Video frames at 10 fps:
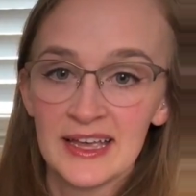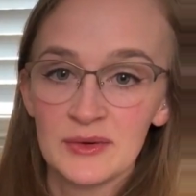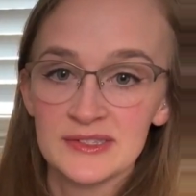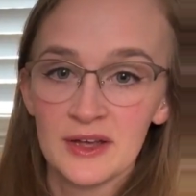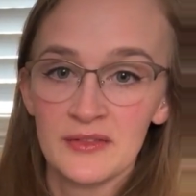I
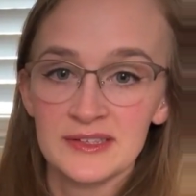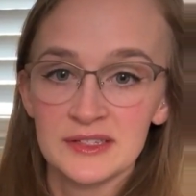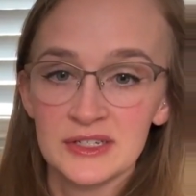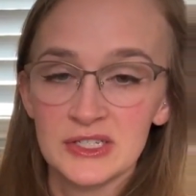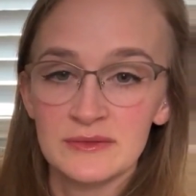always call these
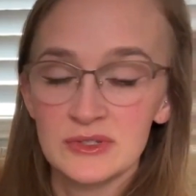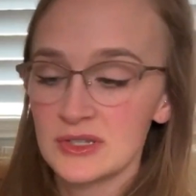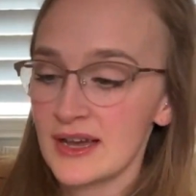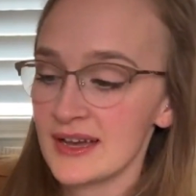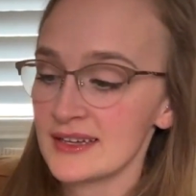good
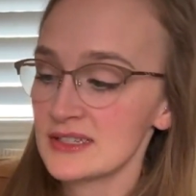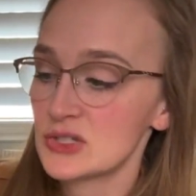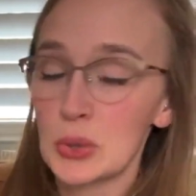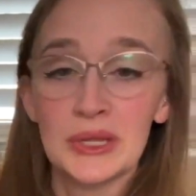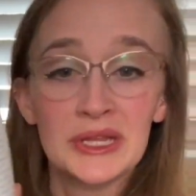
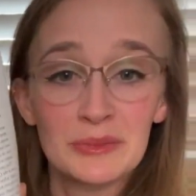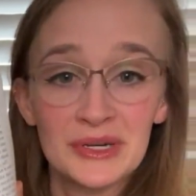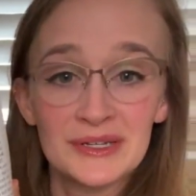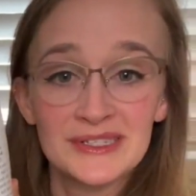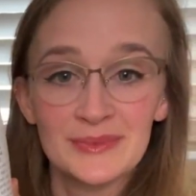toilet
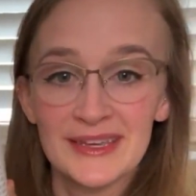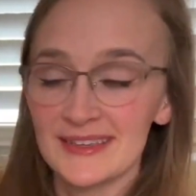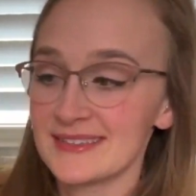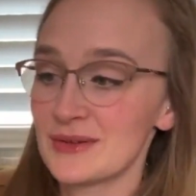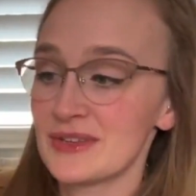books
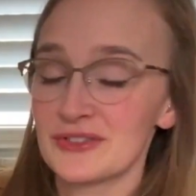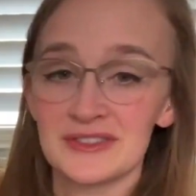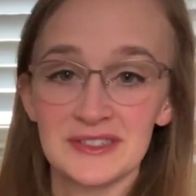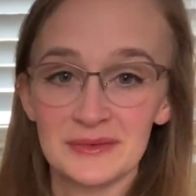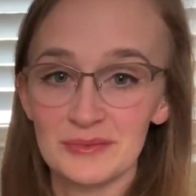because you can
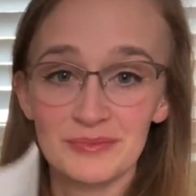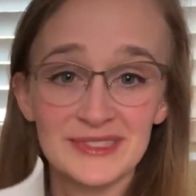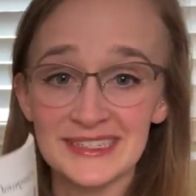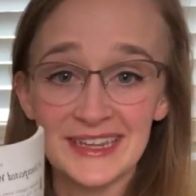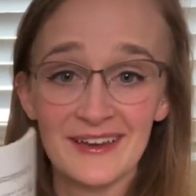just
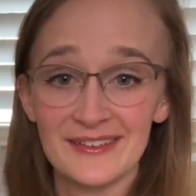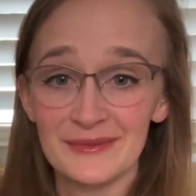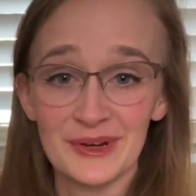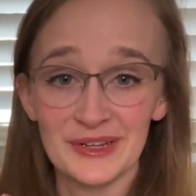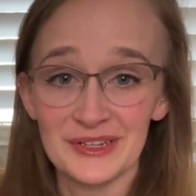sit
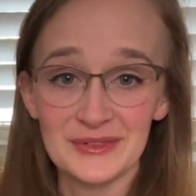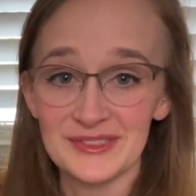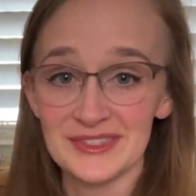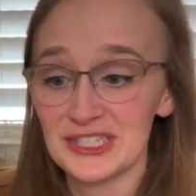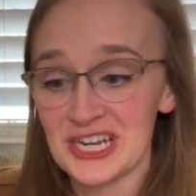down while you're
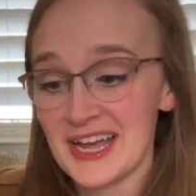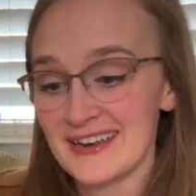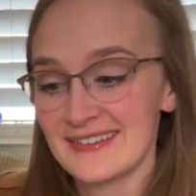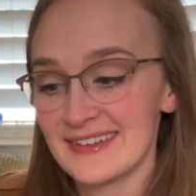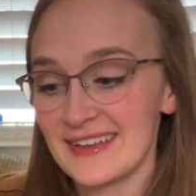using the
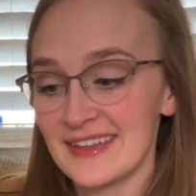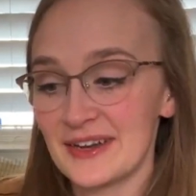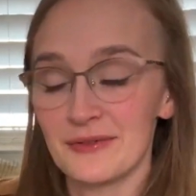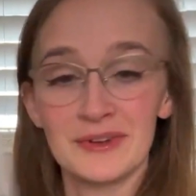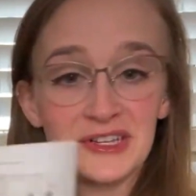John and
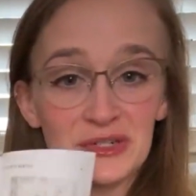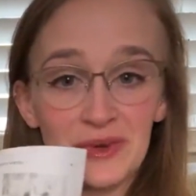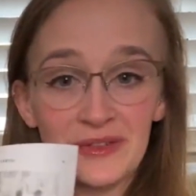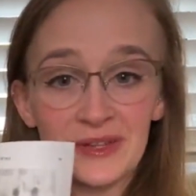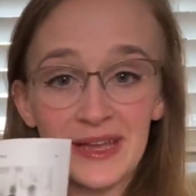then read your
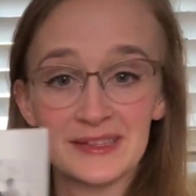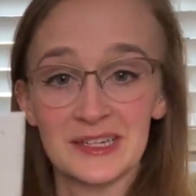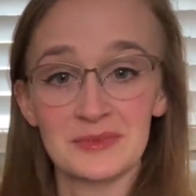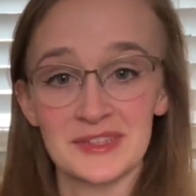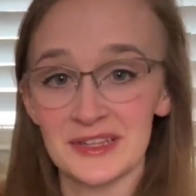one little
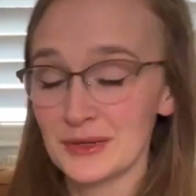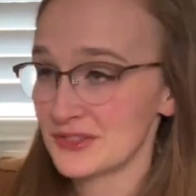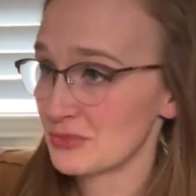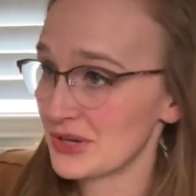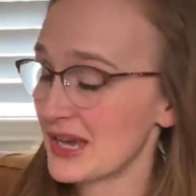excerpt and then
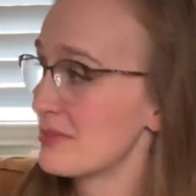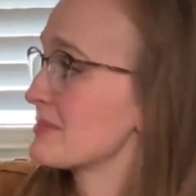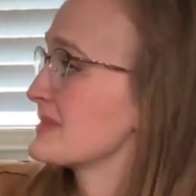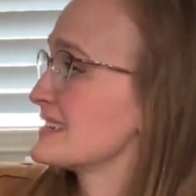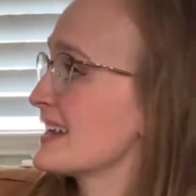close your book up
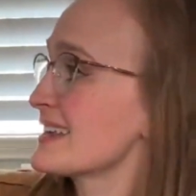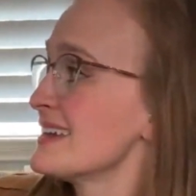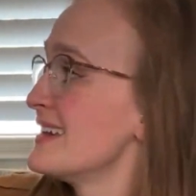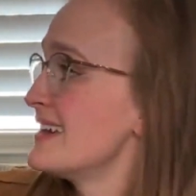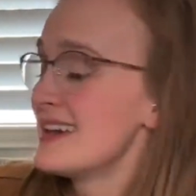and be done.
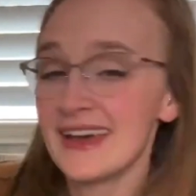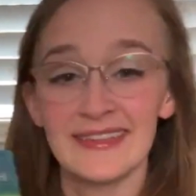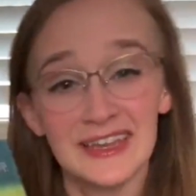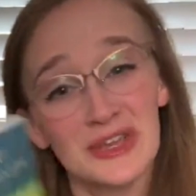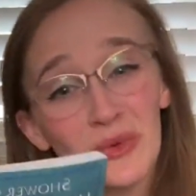
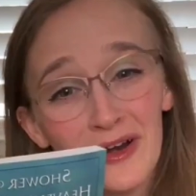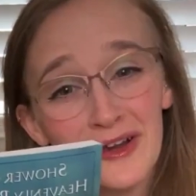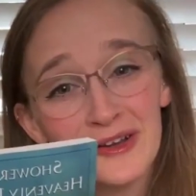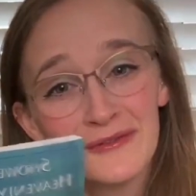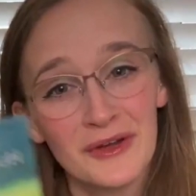And then you weren't
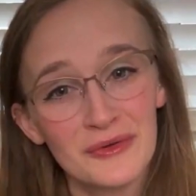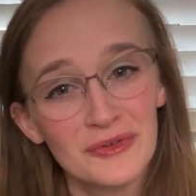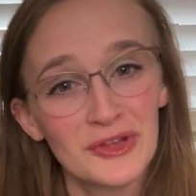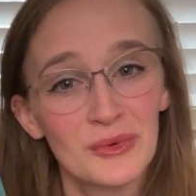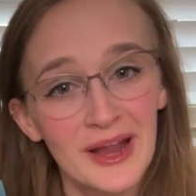on your
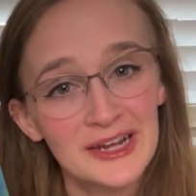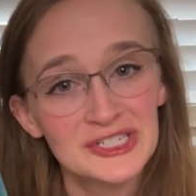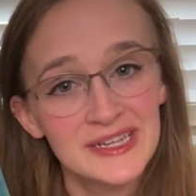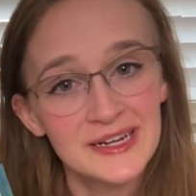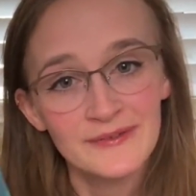phone. You were
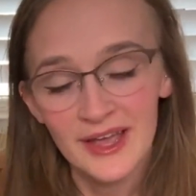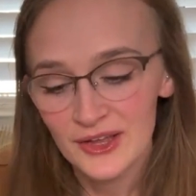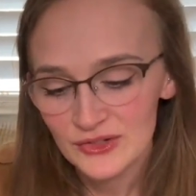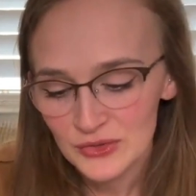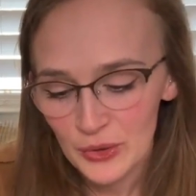actually
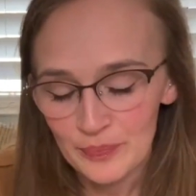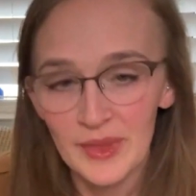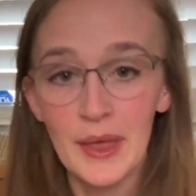edifying your soul.